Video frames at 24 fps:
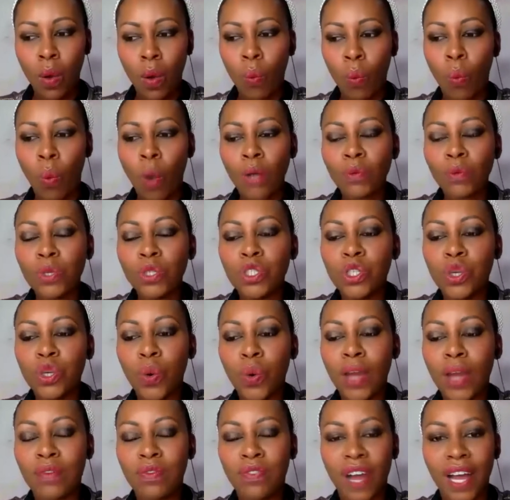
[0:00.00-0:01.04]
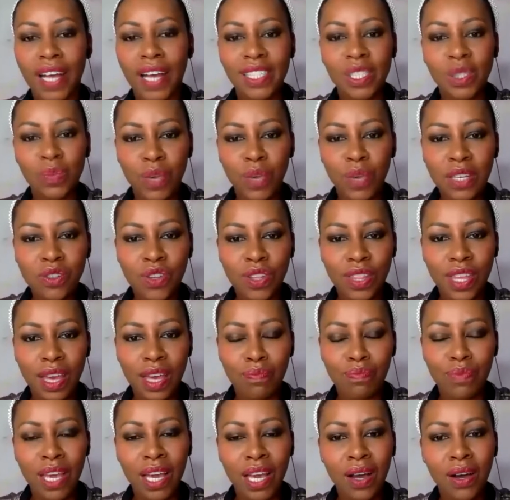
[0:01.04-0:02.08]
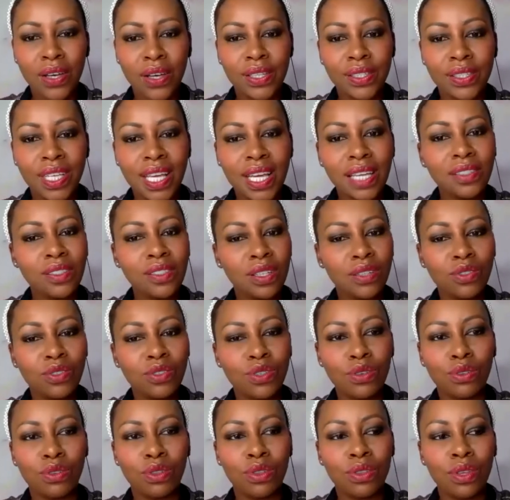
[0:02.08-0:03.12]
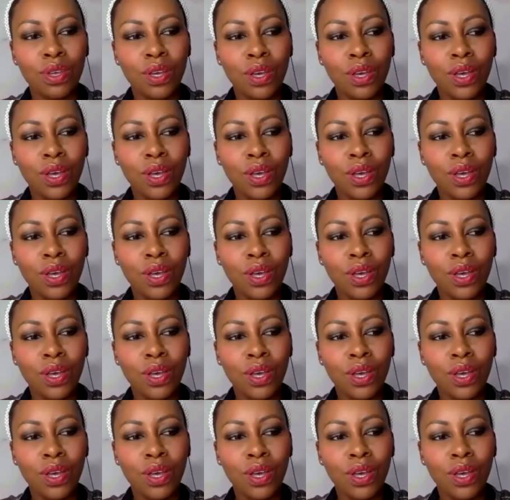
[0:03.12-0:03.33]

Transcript: What would your advice be to them? Because here's the truth.